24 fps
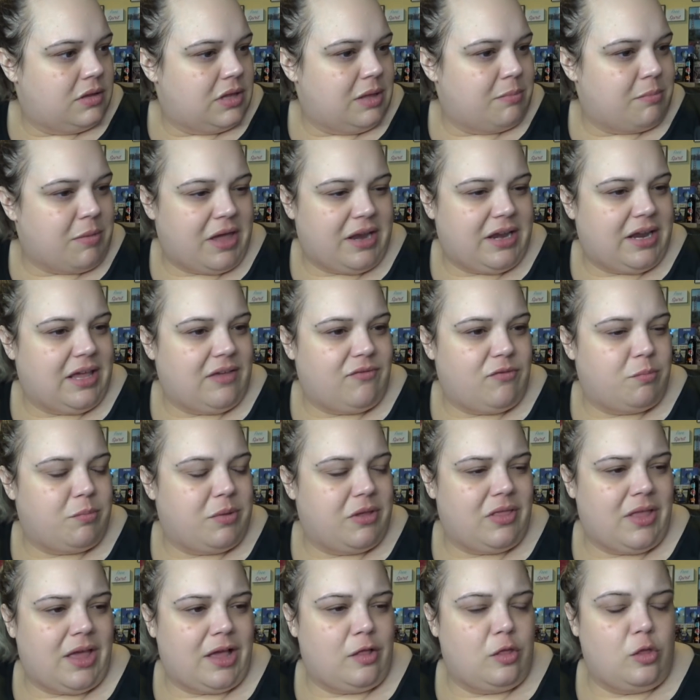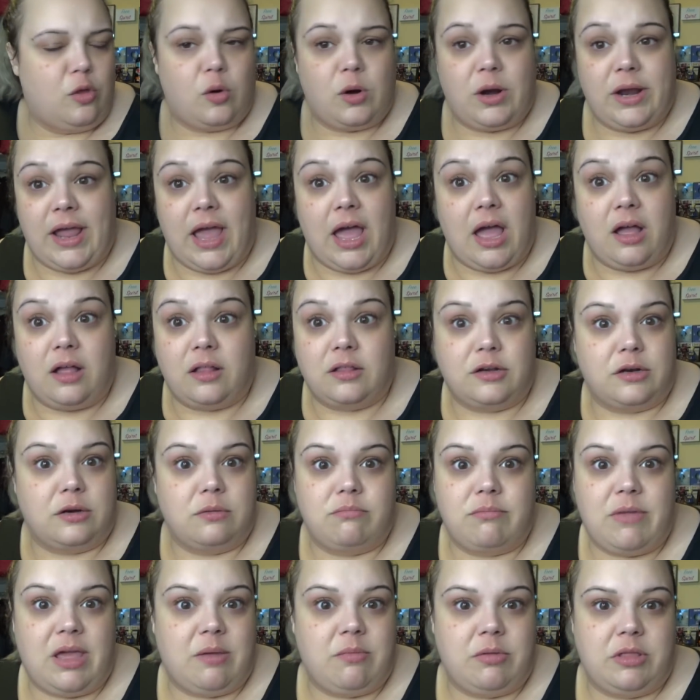It might have even been like L'Oreal or
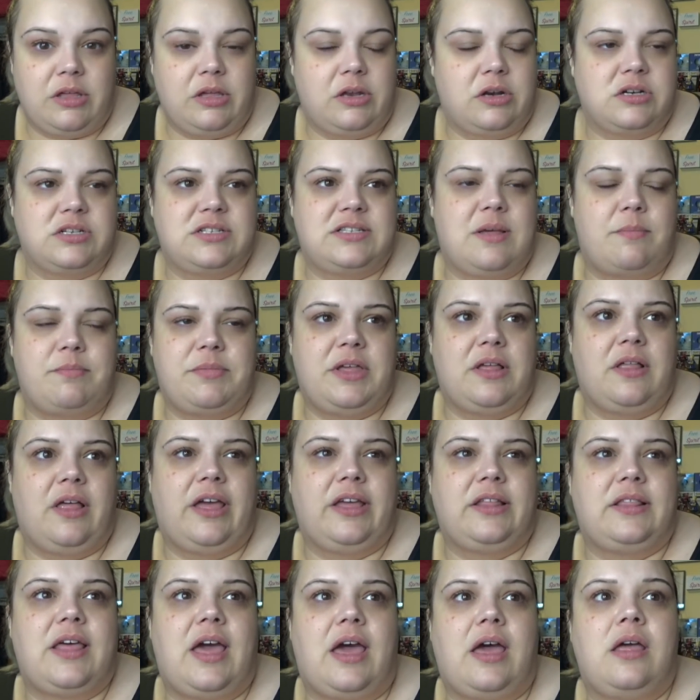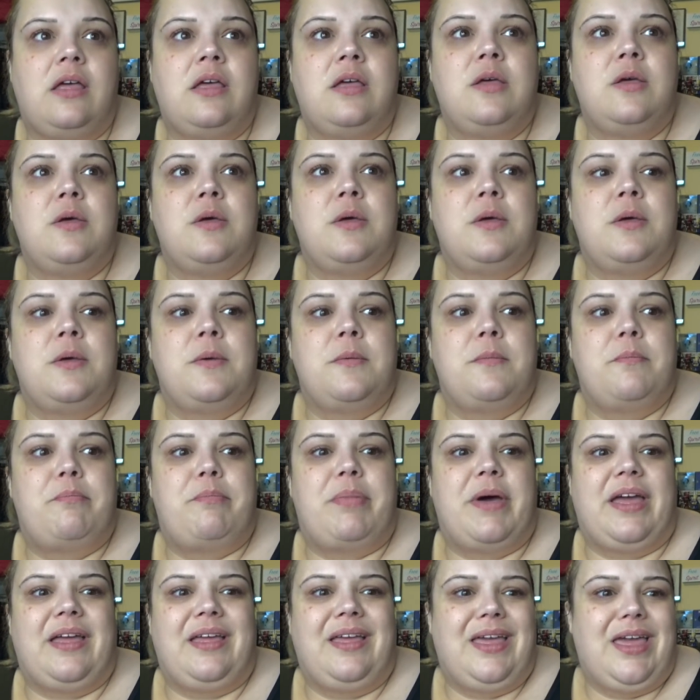Maybelline or something like that.
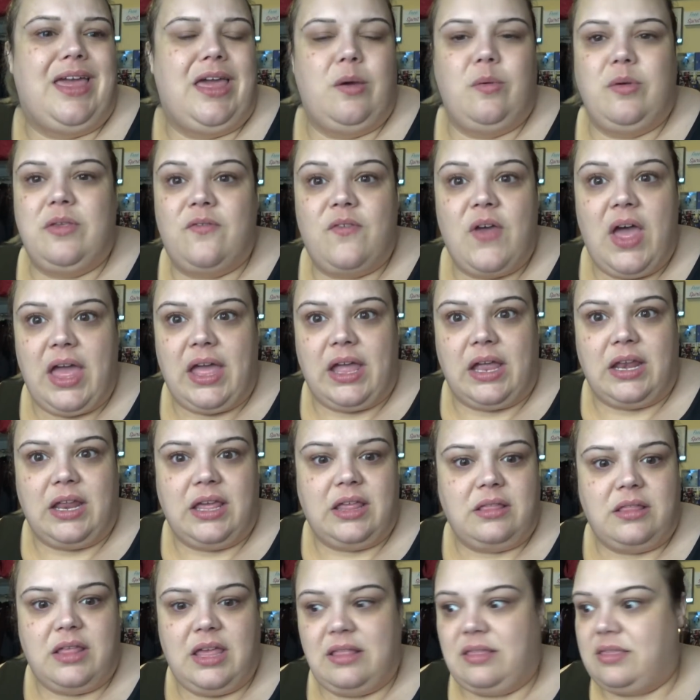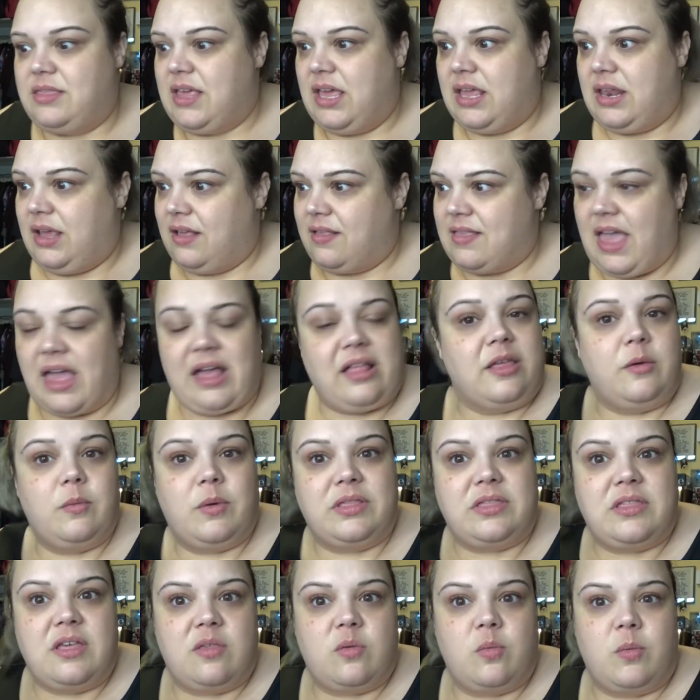But it was fine. It, it did exactly
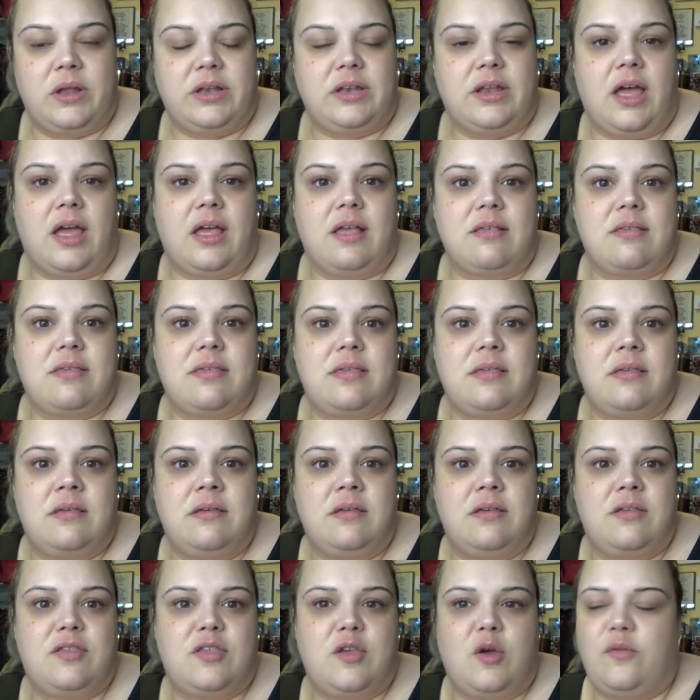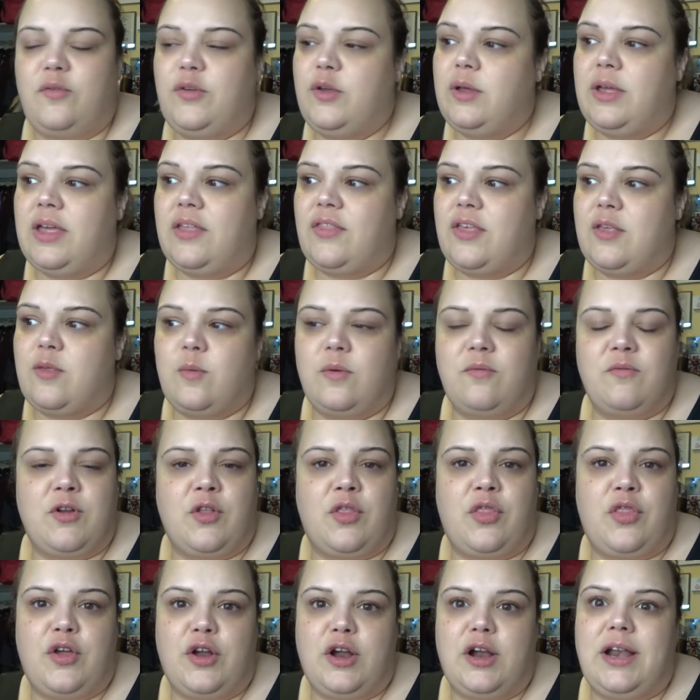what this one does. So if you can get this one for
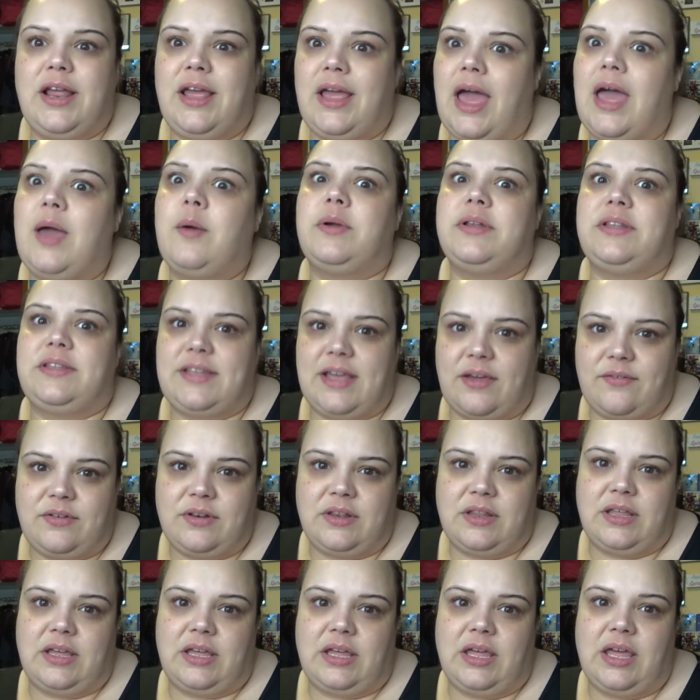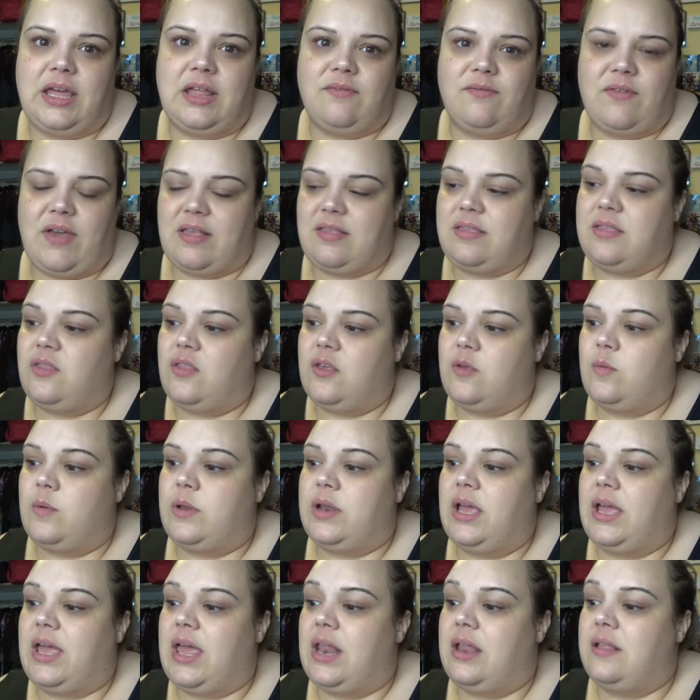30 I would definitely invest in this one.
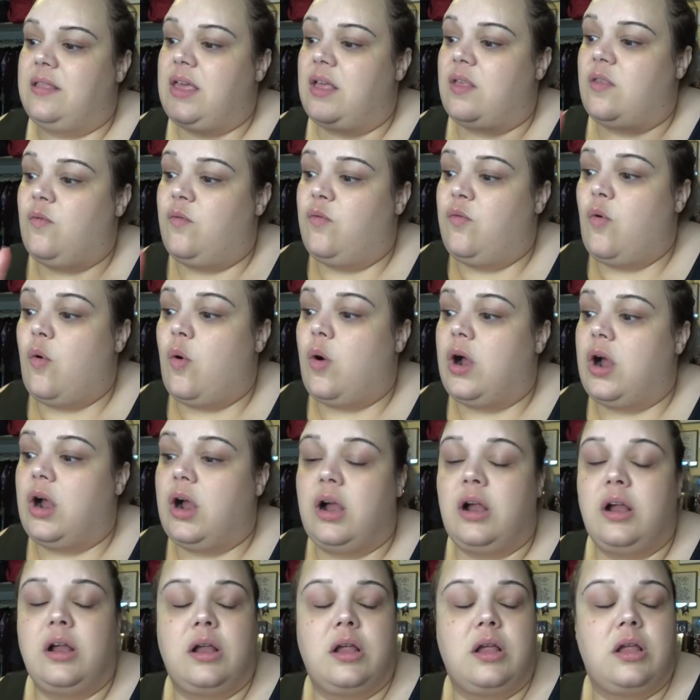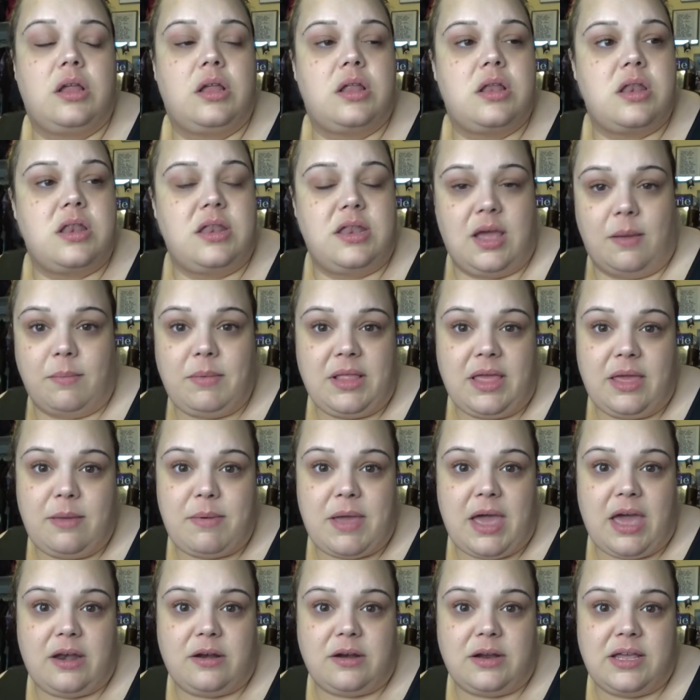Again, it takes four AA
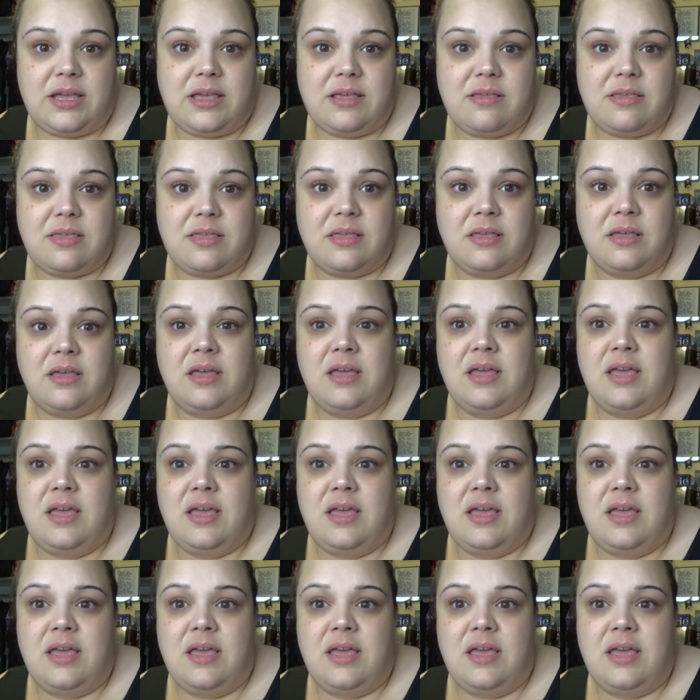batteries.